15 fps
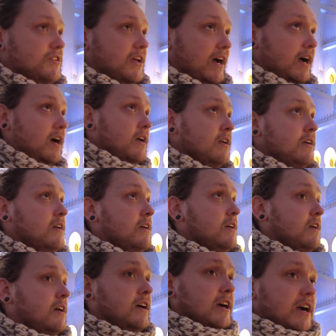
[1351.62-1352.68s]
and
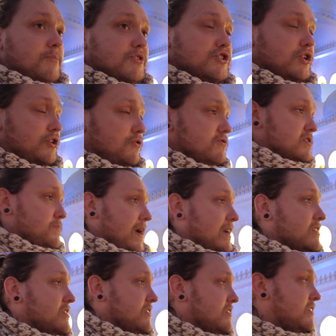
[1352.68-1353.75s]
come and show your
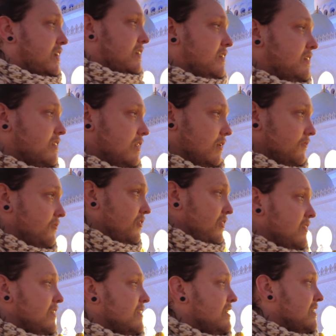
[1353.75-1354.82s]
respect and love
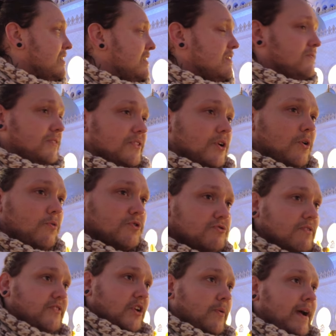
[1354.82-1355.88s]
for the
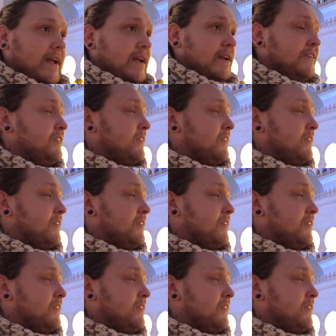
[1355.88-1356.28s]
culture of UAE.